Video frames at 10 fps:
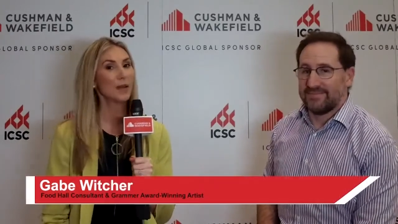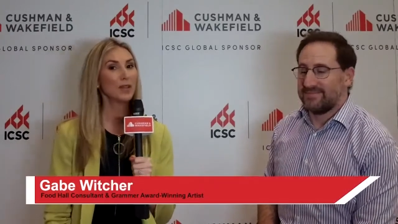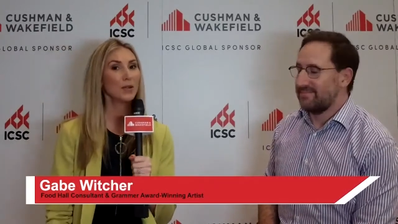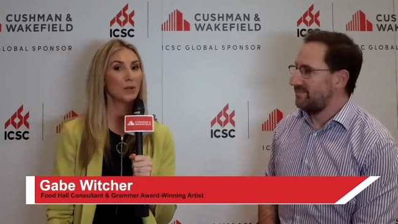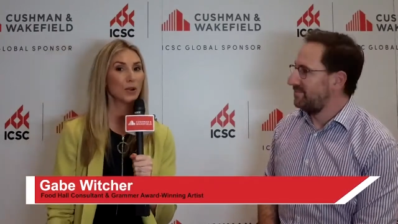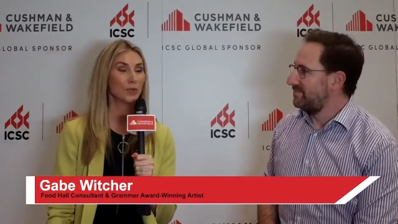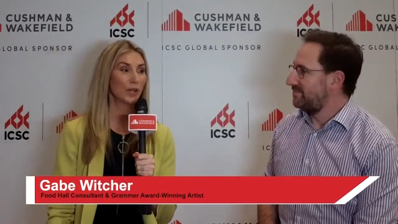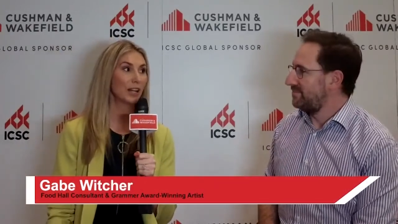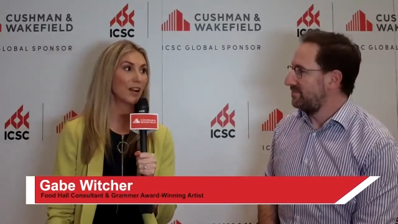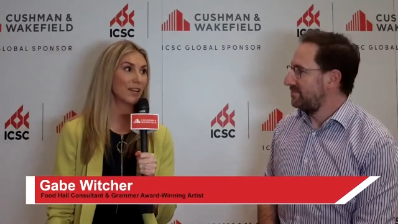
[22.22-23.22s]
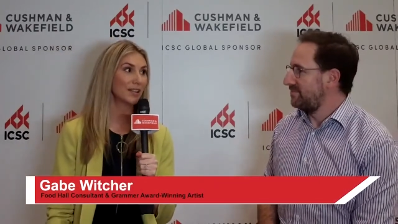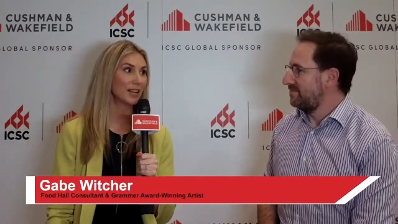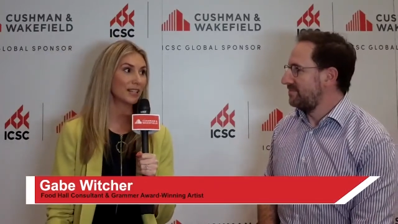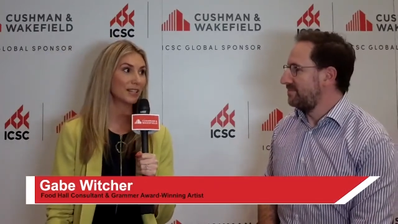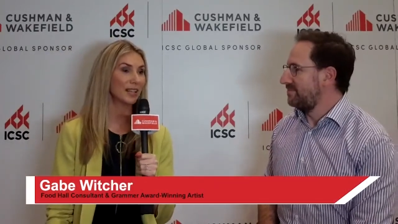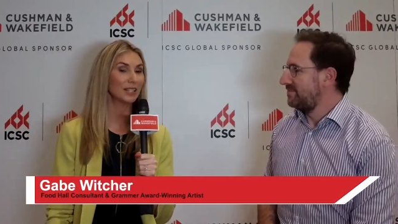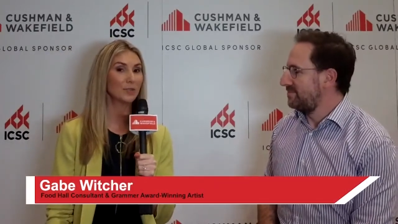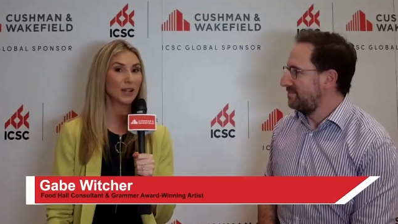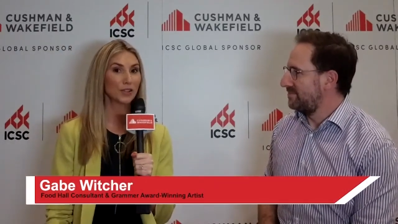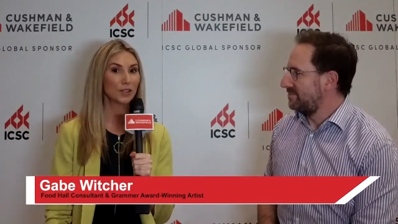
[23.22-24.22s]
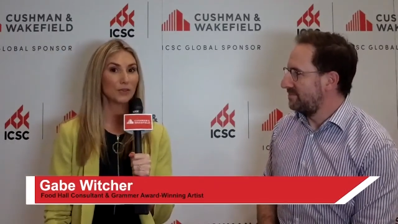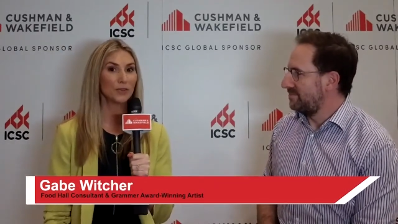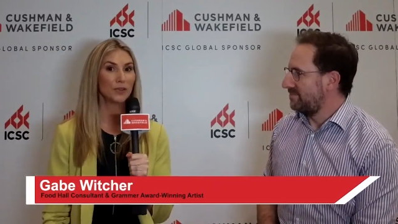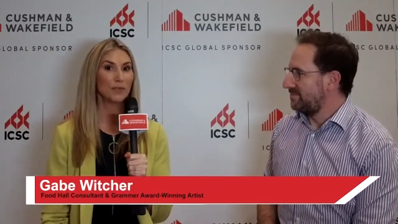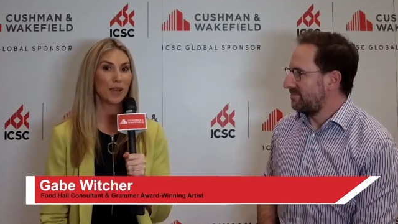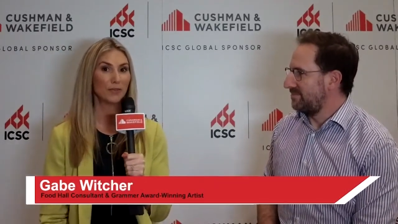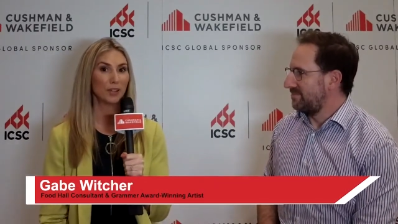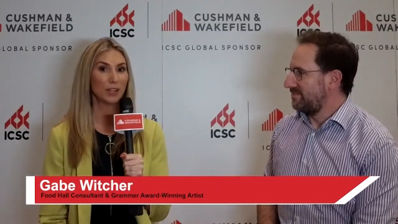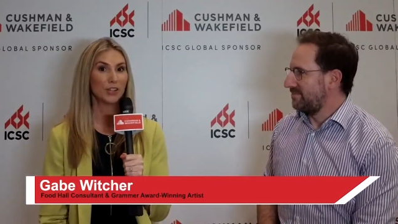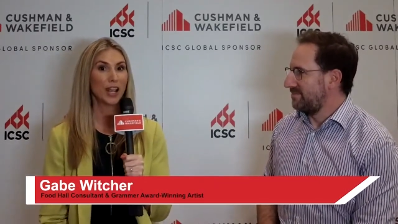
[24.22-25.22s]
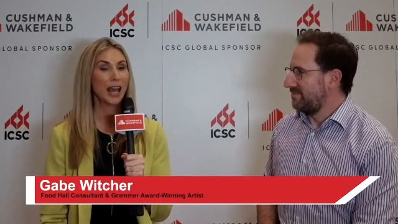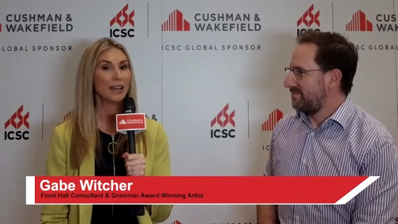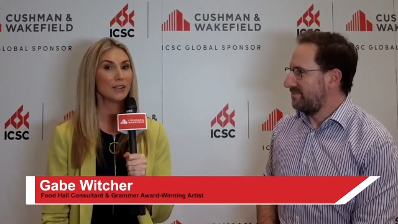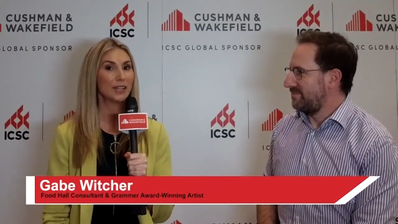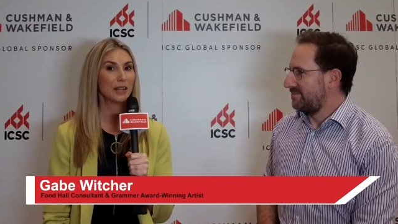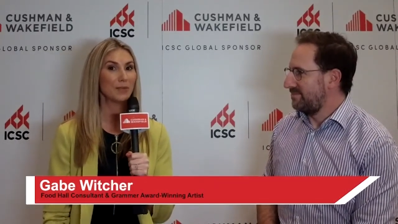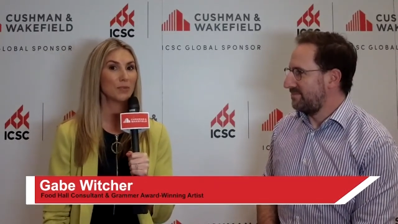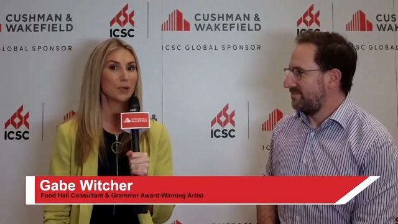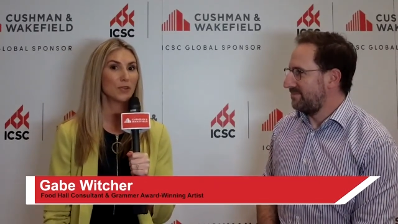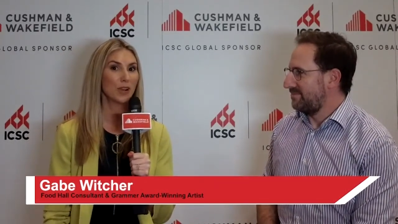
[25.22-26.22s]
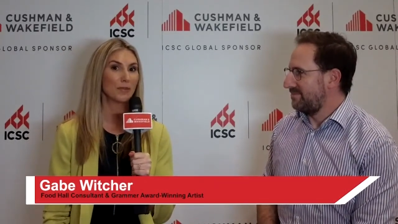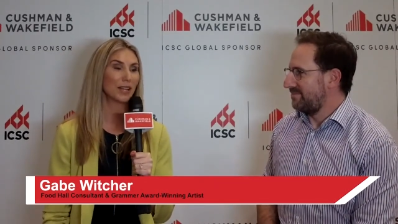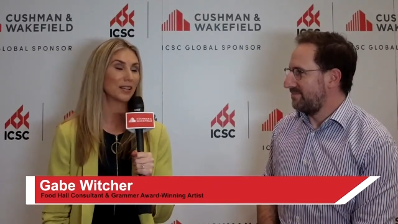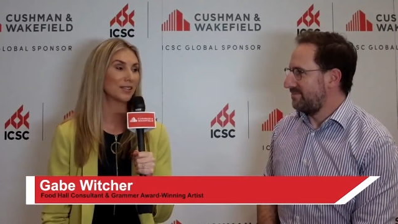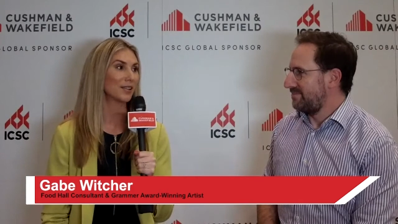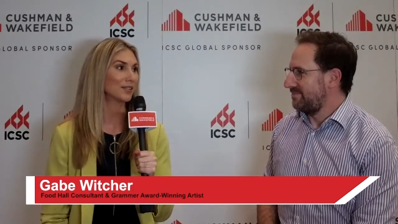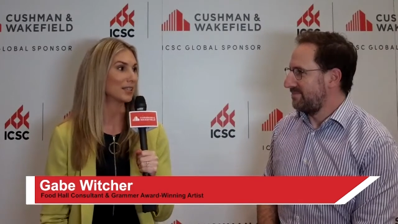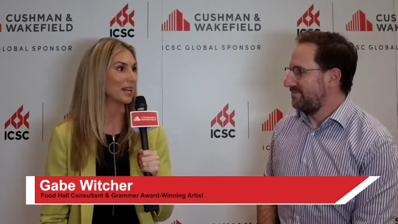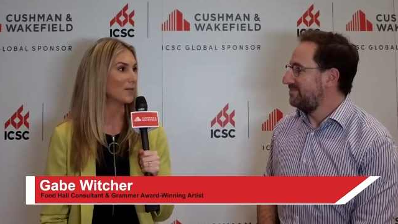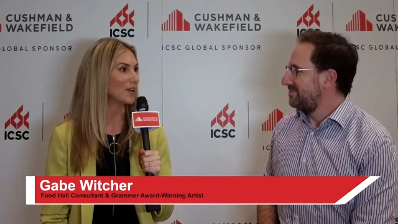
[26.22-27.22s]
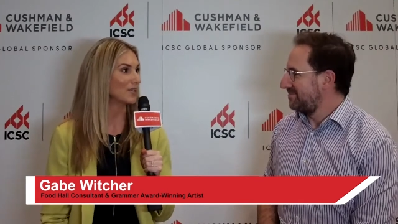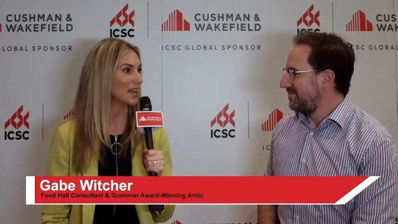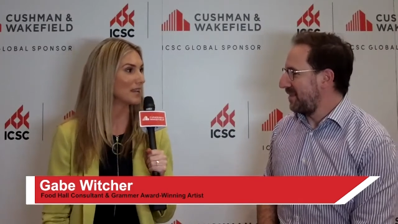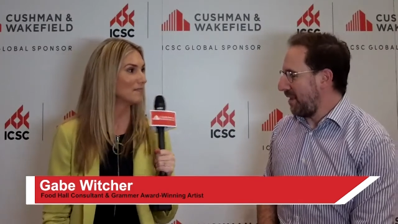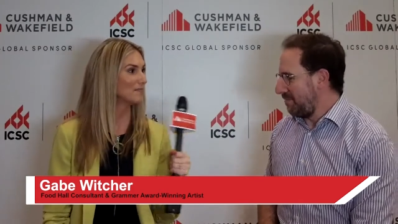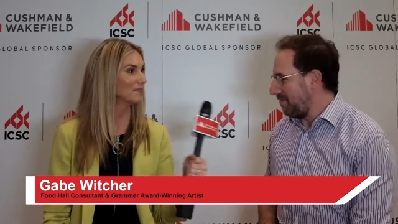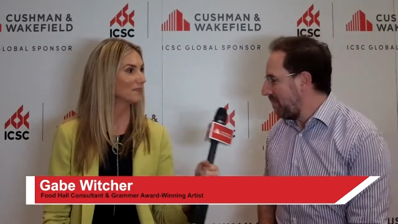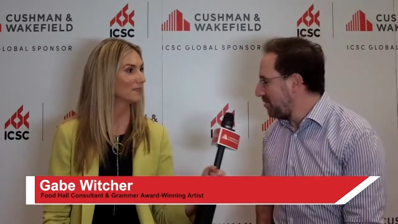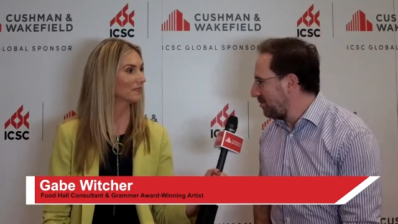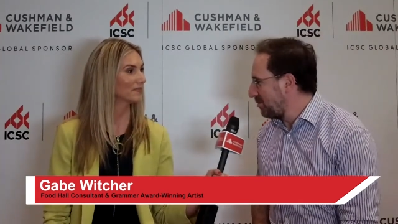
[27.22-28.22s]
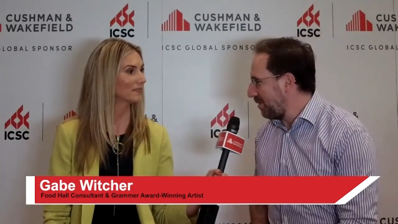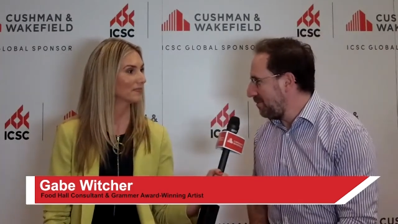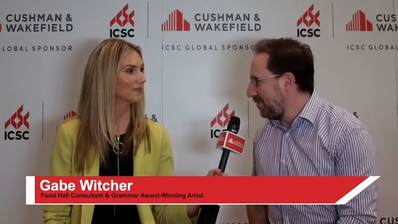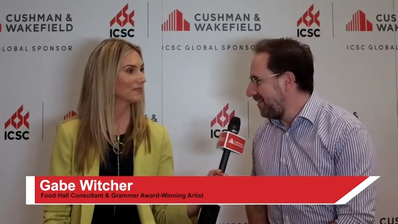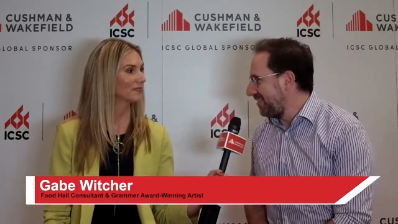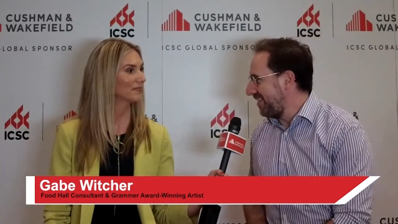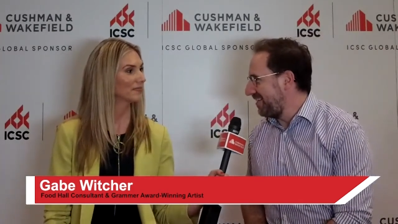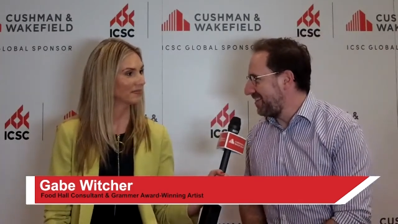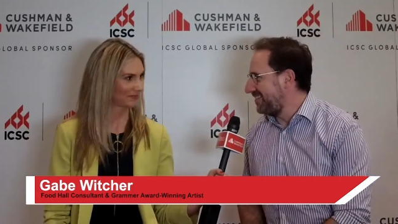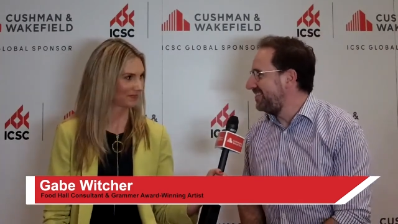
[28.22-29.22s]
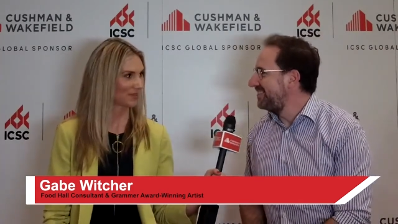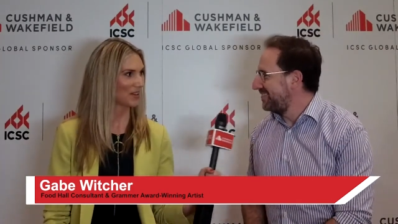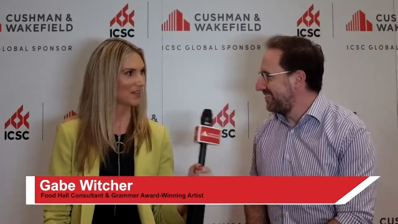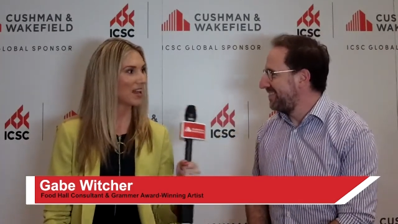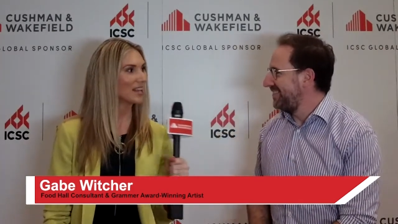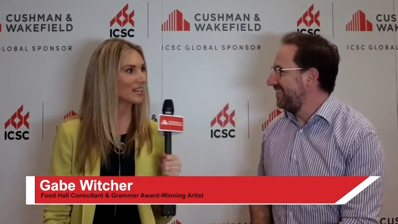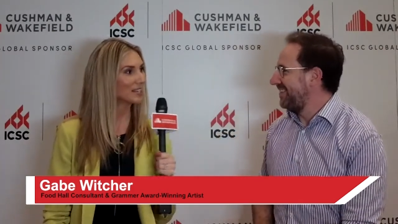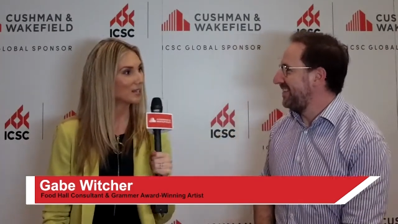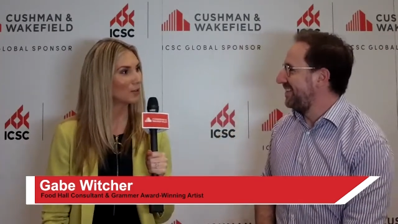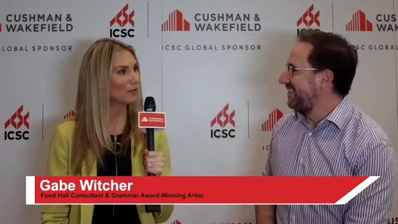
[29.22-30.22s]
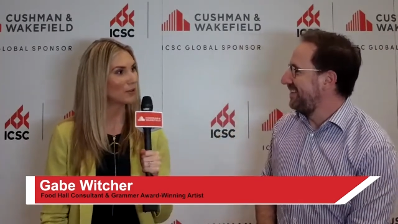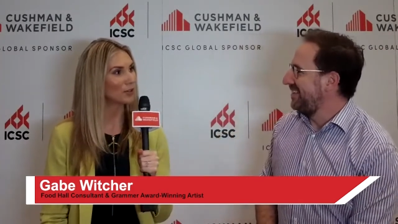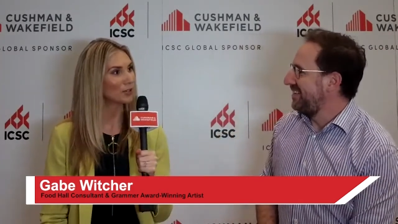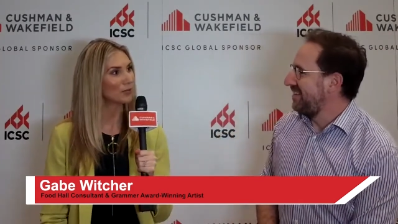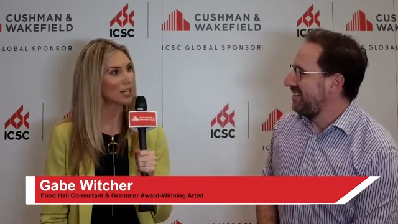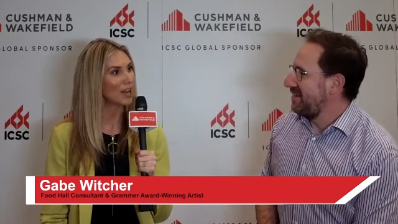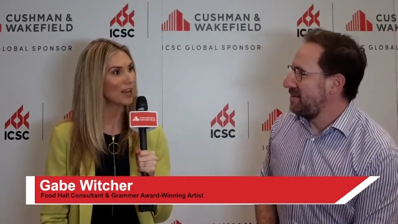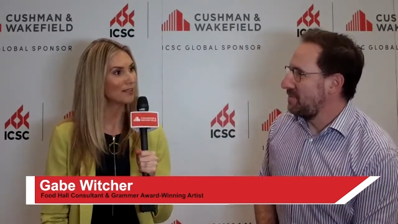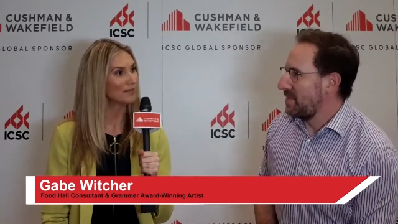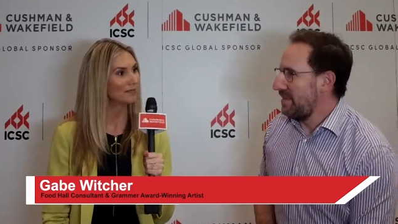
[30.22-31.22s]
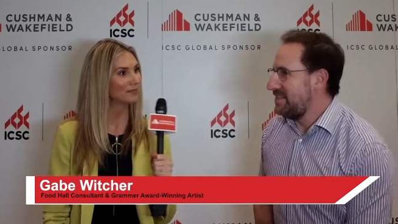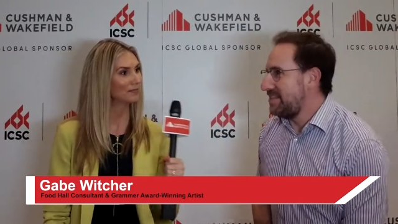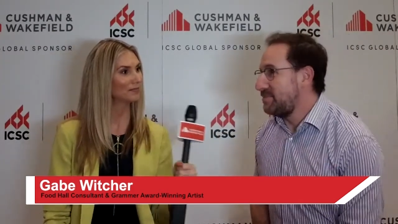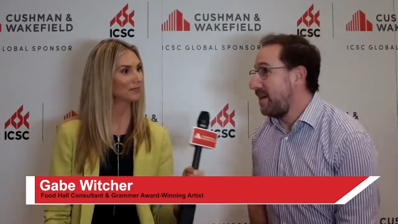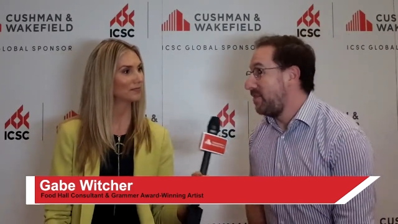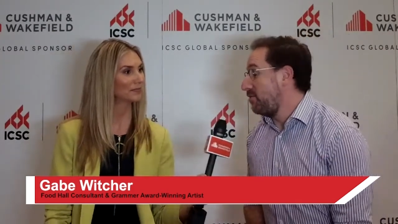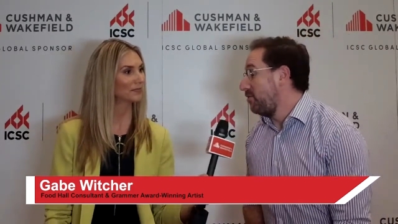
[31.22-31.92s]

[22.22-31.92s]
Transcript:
Speaker 1: Grammy Award winning artist and specialty food and beverage entertainment programming consultant. How are you, Gabe?
Speaker 2: I'm doing quite well, thank you.
Speaker 1: All right. Is this your first recon?
Speaker 2: This is my